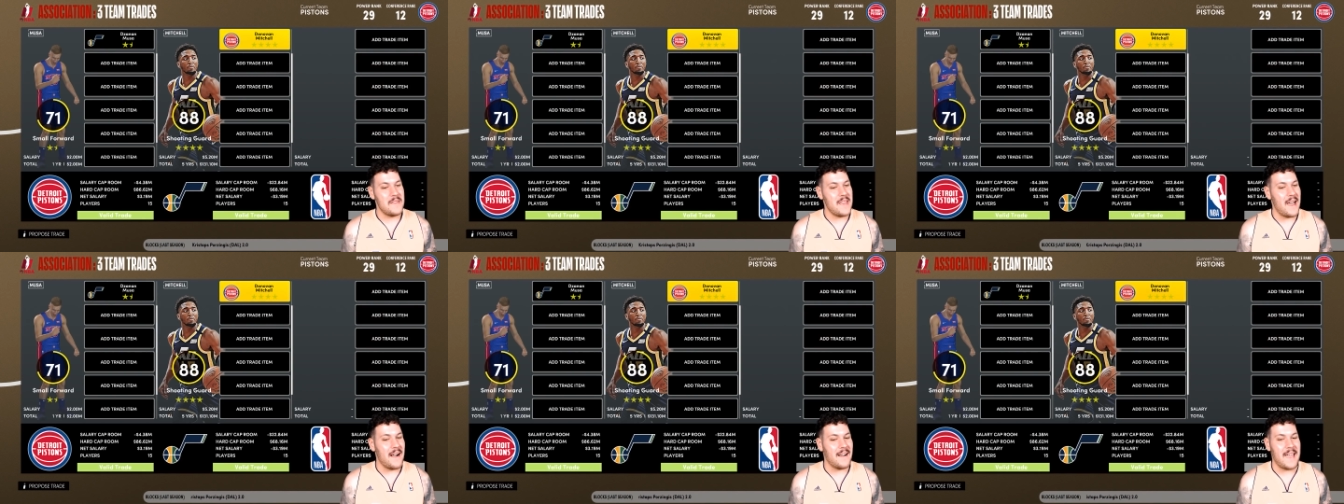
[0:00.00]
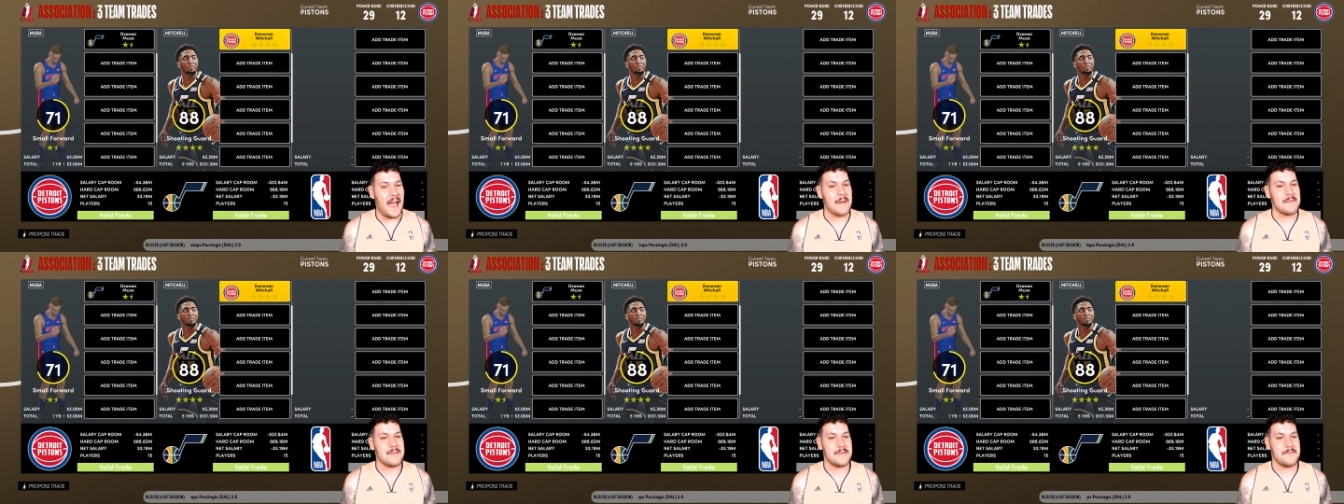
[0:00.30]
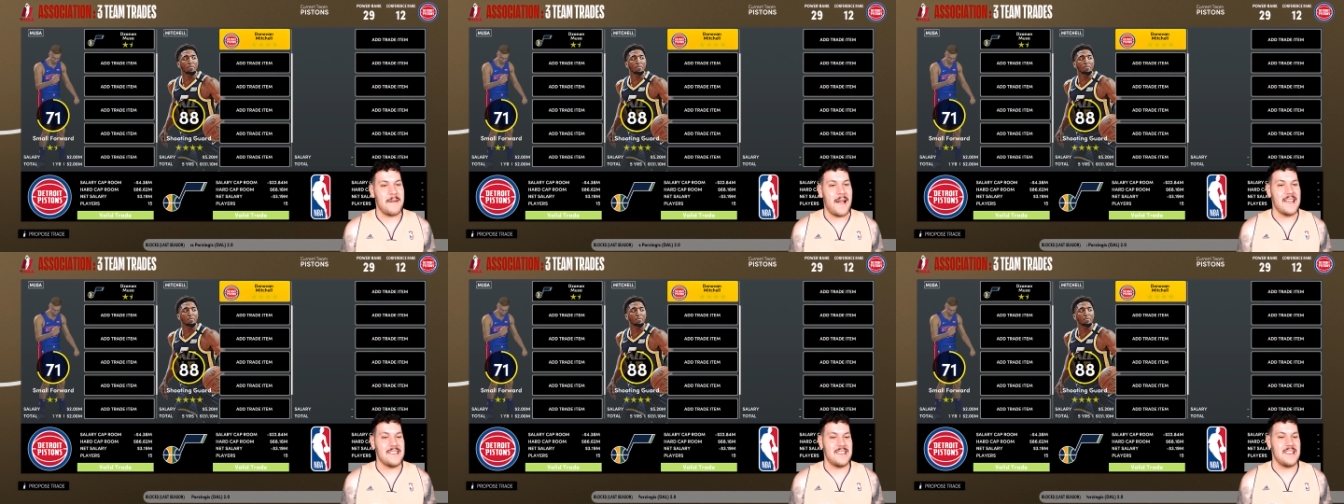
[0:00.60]
with our cap
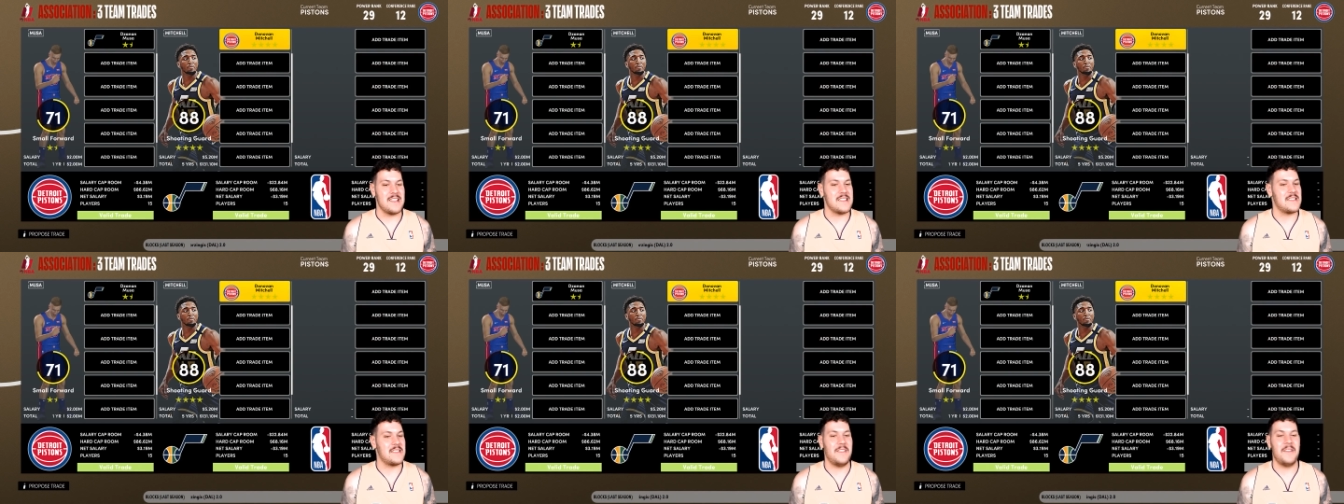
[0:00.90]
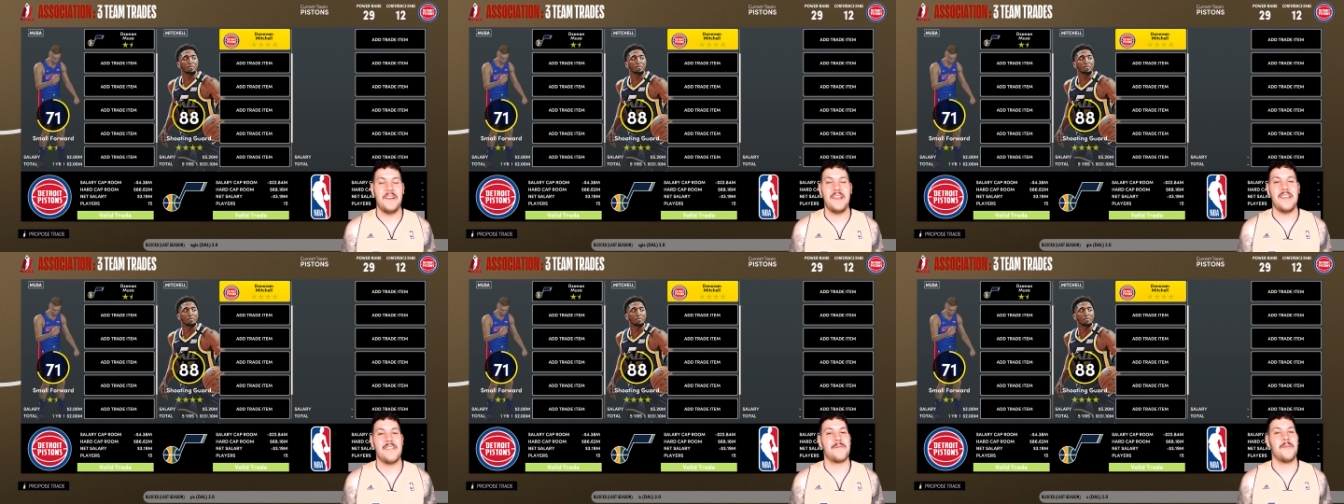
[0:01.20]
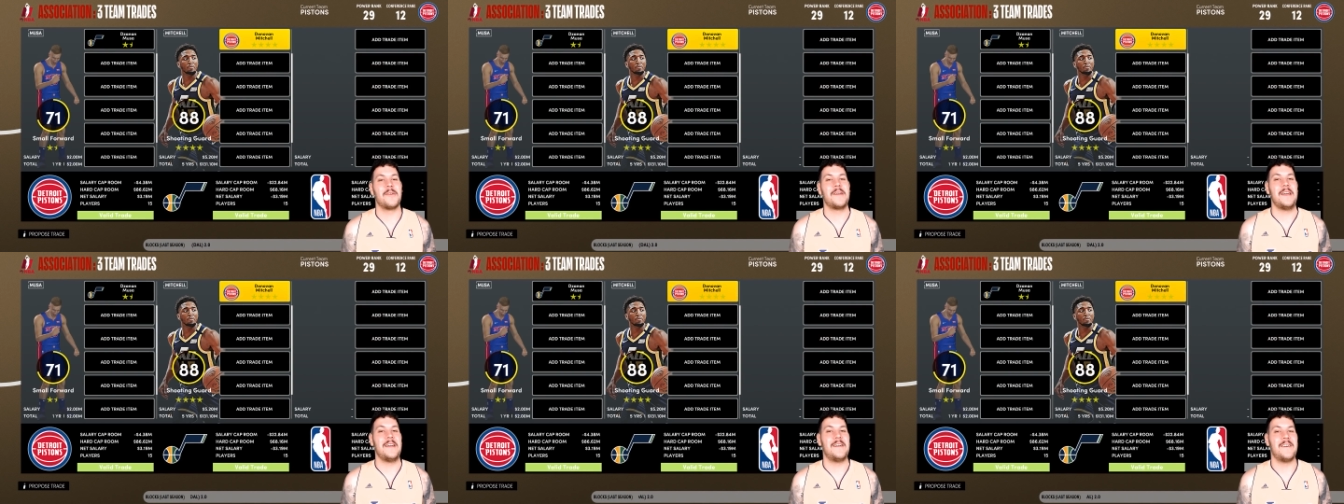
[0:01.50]
space. He's still on his
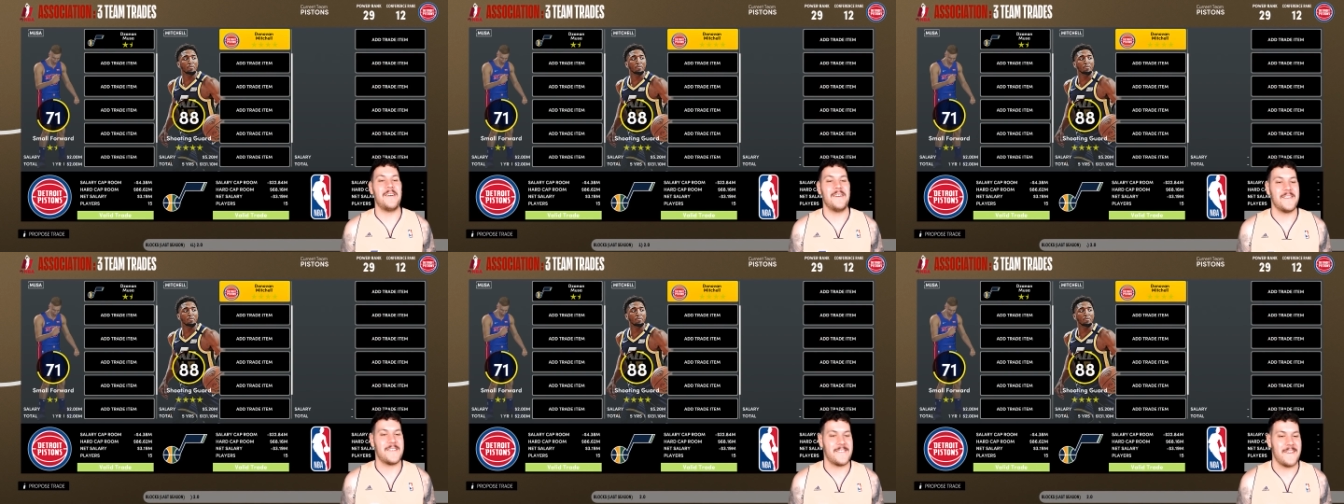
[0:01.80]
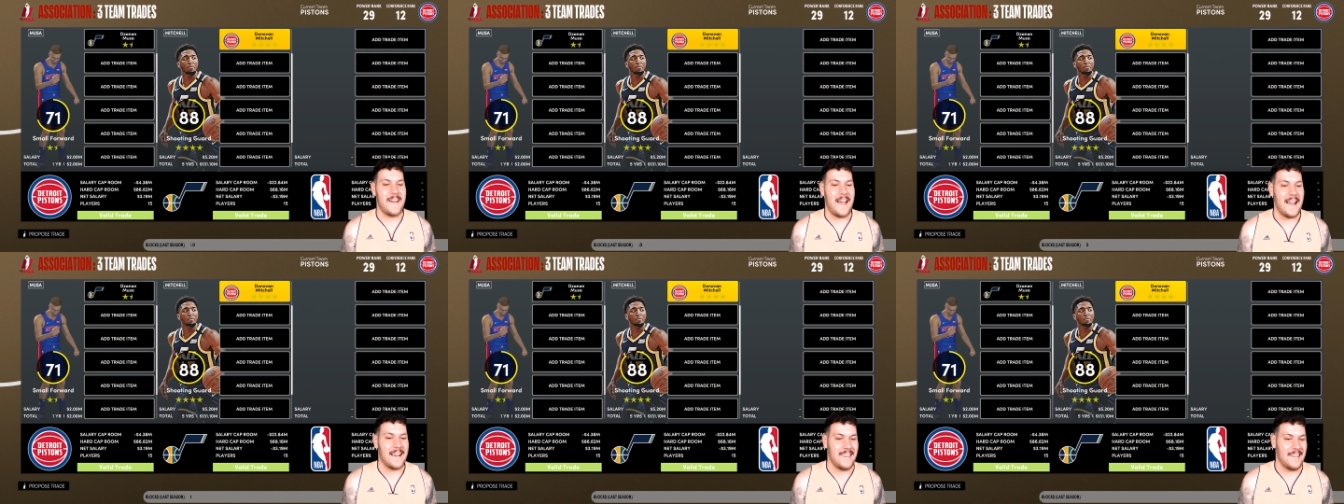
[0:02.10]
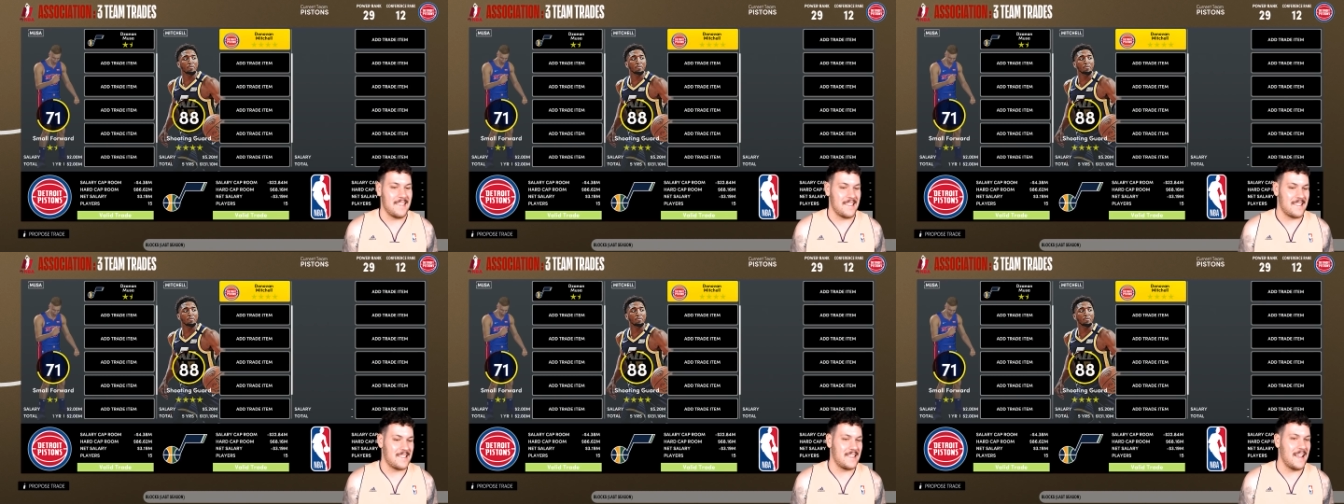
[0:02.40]
rookie contract
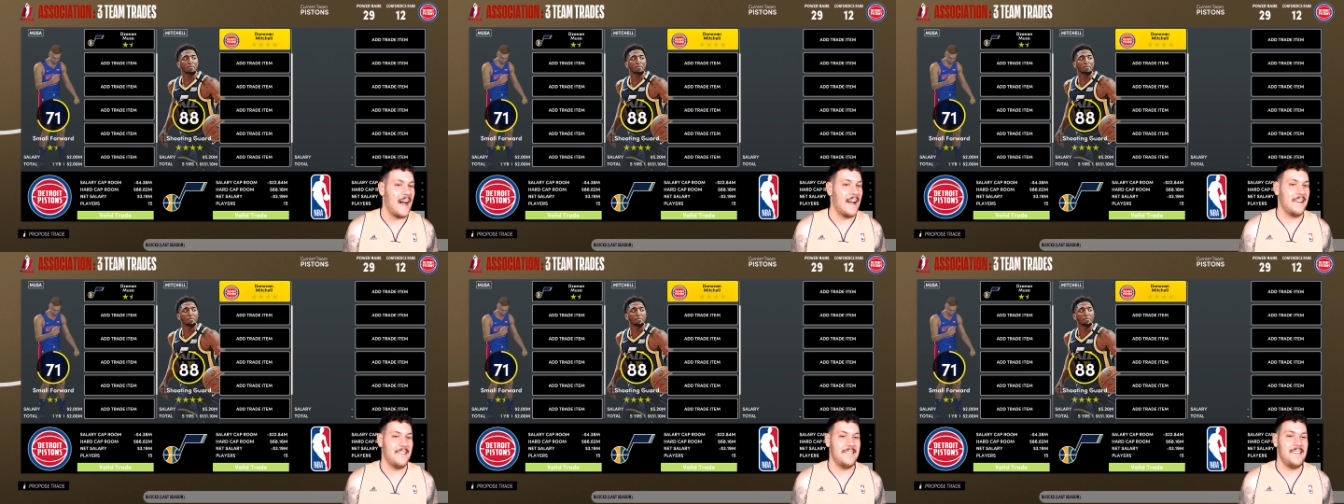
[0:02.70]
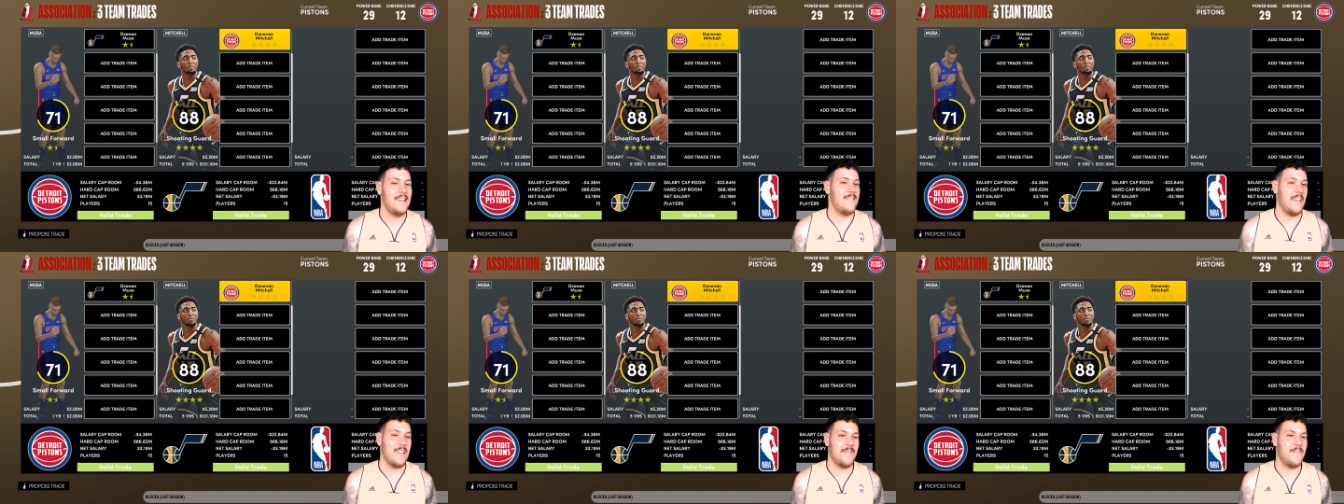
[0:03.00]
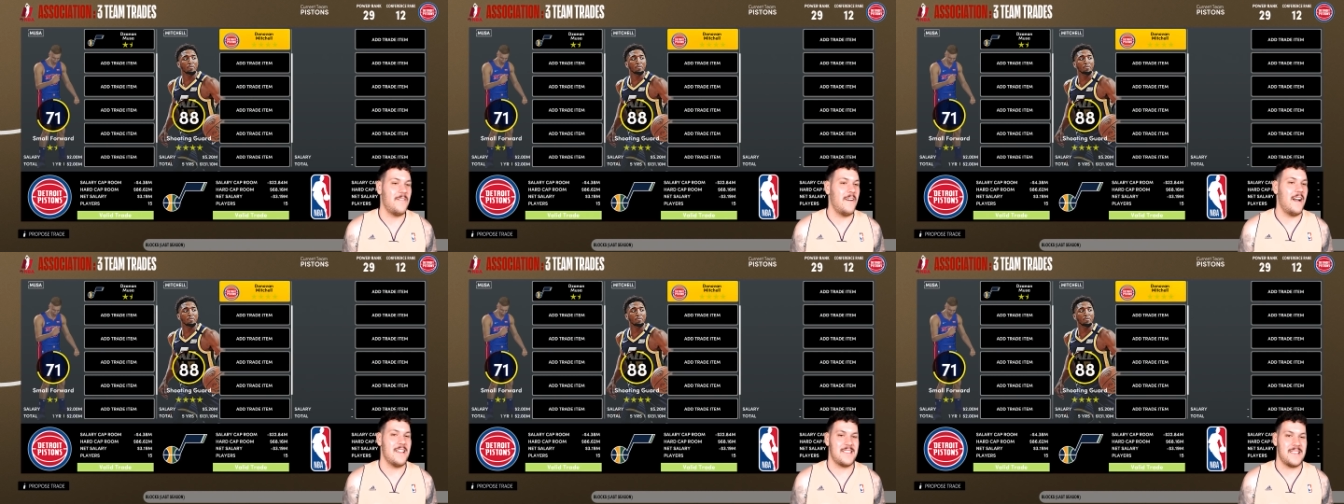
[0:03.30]
at the start, at least his
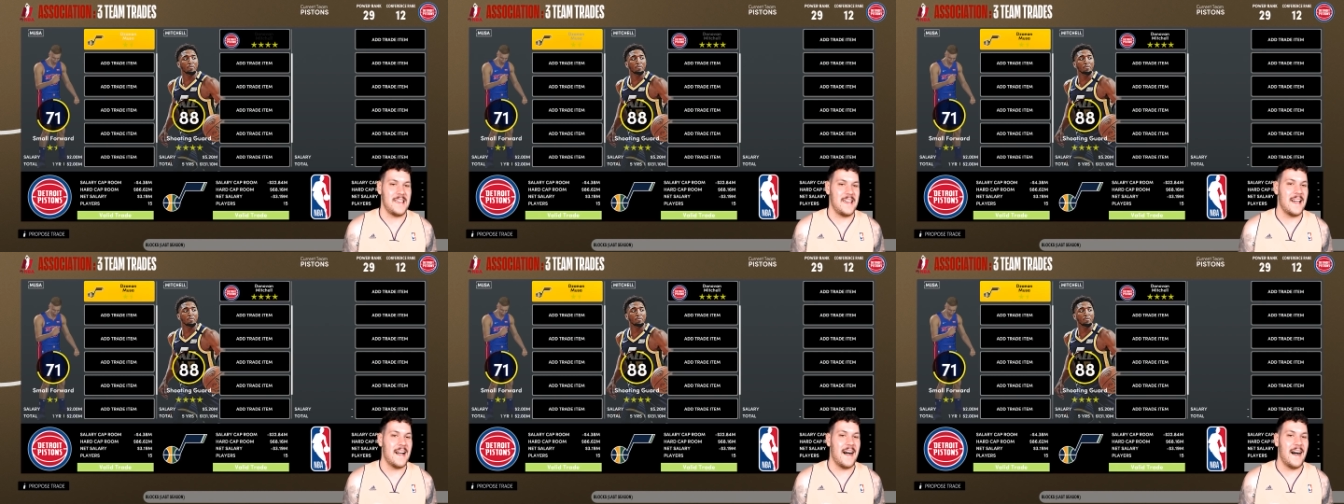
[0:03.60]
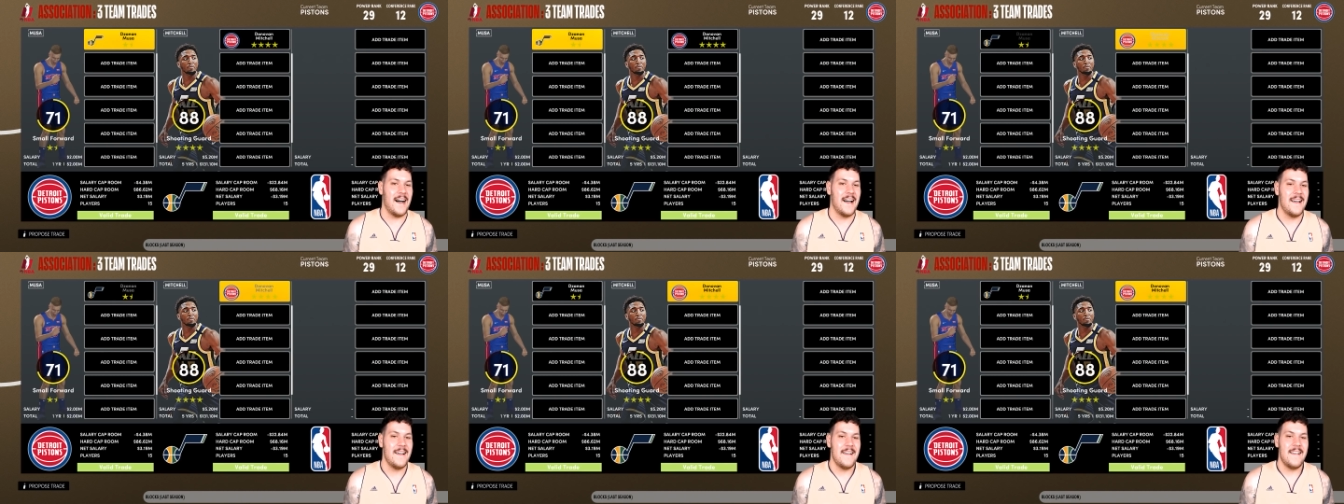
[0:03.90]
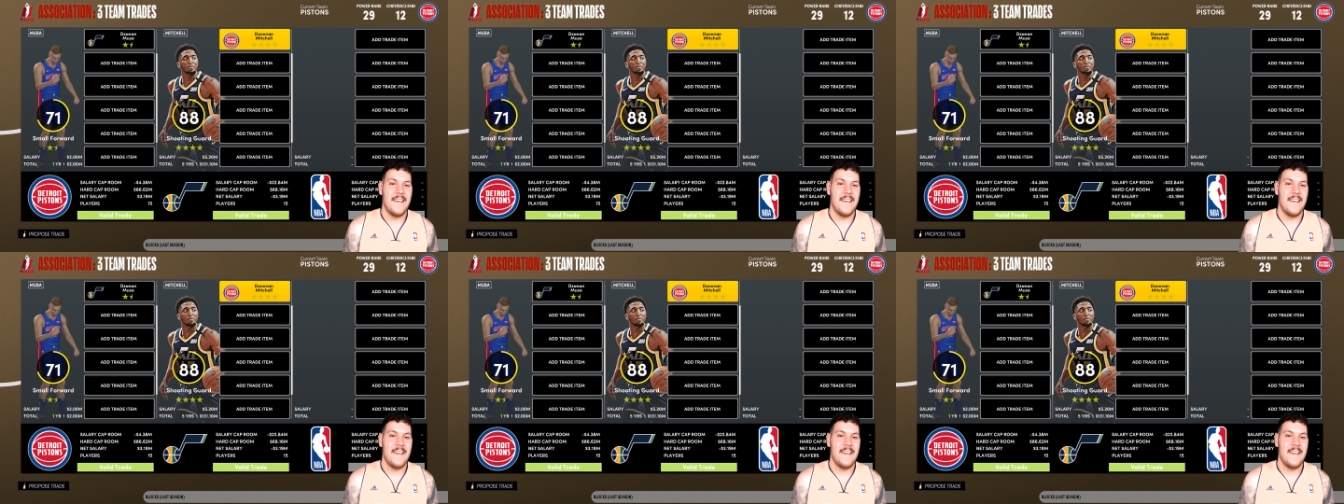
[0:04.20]
first year.